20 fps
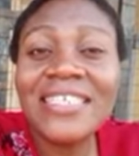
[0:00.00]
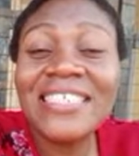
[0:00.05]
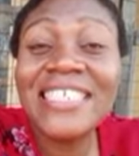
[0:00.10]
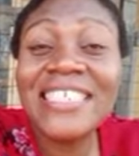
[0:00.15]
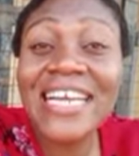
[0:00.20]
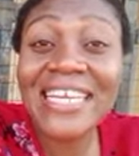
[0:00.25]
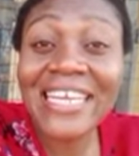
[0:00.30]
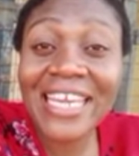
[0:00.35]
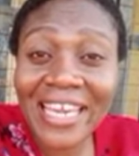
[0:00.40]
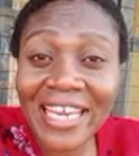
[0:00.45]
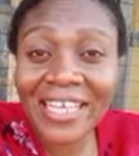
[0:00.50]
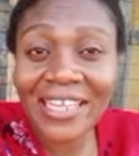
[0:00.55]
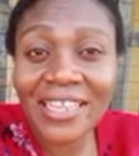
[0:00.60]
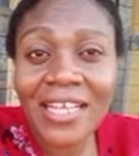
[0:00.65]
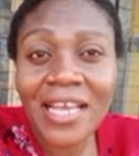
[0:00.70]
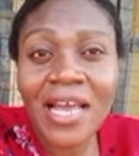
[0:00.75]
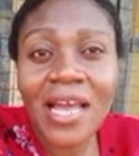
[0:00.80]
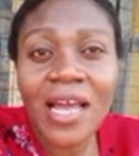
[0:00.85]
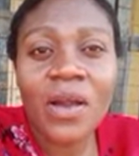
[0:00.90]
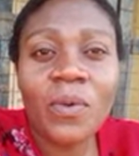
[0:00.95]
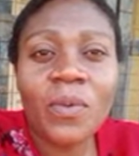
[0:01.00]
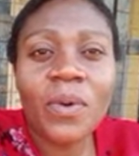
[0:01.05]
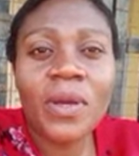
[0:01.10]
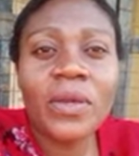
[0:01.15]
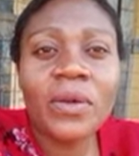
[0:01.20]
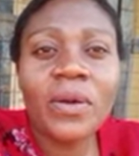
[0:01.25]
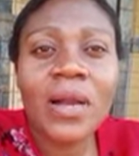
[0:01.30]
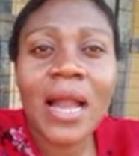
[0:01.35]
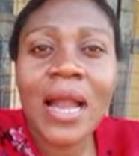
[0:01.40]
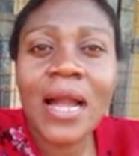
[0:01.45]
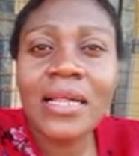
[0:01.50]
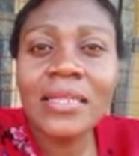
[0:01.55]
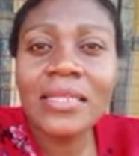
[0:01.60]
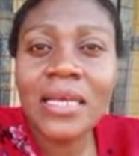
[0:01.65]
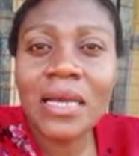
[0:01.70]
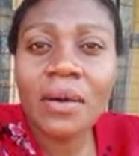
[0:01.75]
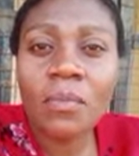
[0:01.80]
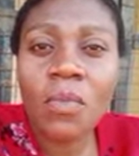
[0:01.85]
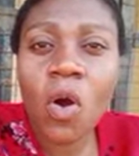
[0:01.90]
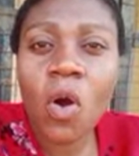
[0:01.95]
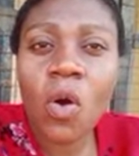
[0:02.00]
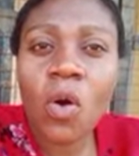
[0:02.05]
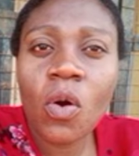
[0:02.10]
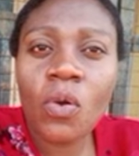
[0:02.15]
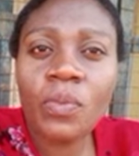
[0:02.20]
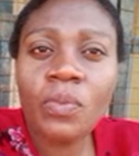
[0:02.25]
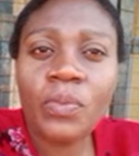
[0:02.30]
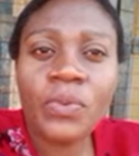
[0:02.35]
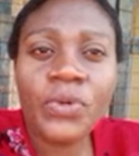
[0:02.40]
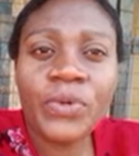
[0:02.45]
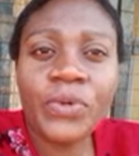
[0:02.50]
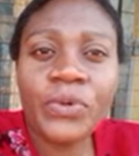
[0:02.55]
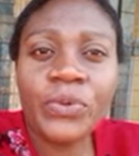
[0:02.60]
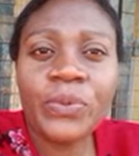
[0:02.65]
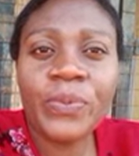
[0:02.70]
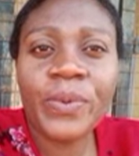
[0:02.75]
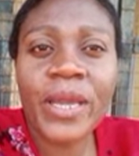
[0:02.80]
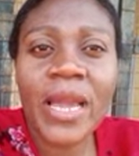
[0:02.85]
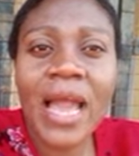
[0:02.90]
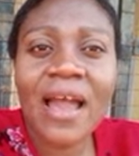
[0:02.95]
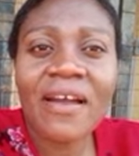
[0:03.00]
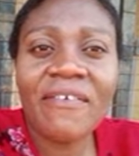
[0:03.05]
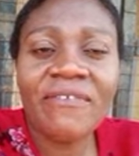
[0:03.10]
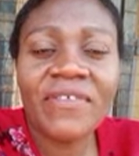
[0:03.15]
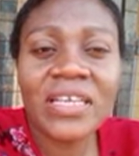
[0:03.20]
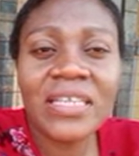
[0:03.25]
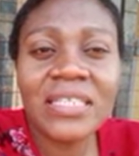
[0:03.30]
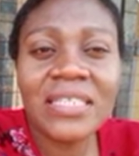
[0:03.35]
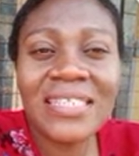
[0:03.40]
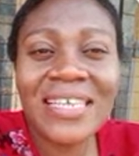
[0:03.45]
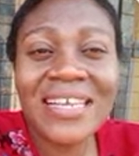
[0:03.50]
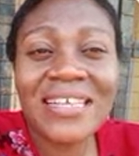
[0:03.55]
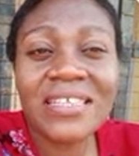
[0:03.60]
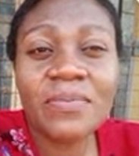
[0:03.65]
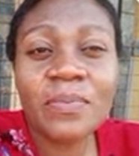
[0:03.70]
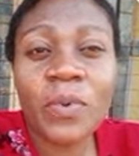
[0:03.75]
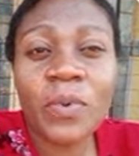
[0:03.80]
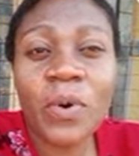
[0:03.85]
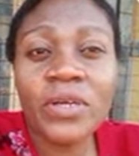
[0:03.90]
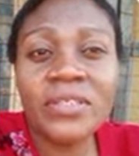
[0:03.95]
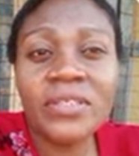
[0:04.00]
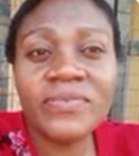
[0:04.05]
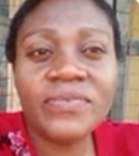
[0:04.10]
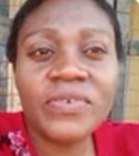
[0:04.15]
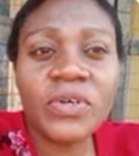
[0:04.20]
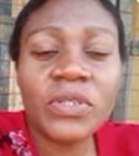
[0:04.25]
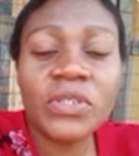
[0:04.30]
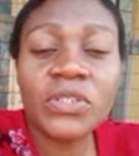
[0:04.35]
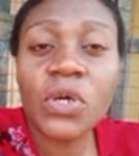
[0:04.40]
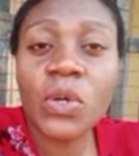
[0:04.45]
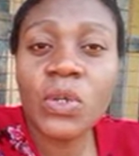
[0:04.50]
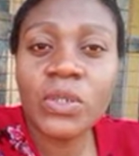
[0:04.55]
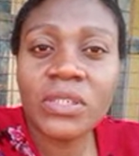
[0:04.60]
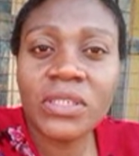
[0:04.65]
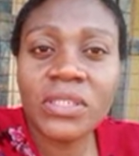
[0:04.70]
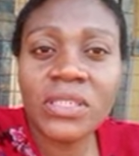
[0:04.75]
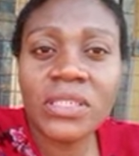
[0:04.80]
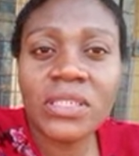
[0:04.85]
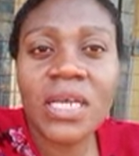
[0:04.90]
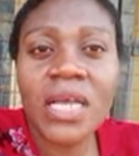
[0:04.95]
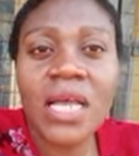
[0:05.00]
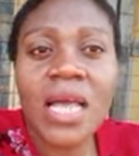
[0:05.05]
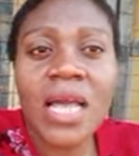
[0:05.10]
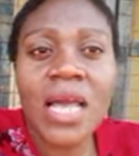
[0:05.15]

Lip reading: decking. When you add them up, you'll be having 6.4 tons.